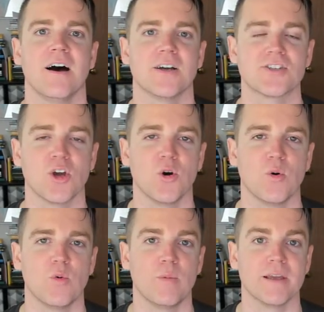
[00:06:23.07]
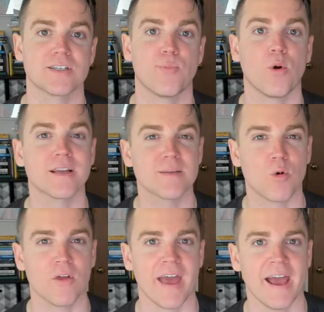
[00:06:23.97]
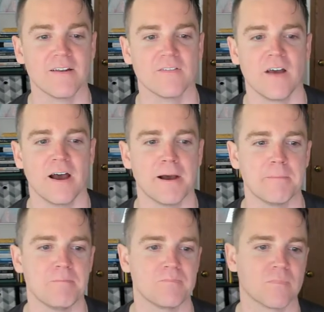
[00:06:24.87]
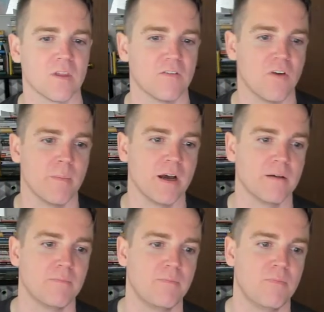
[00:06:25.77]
So we'll be exploring some more of that from a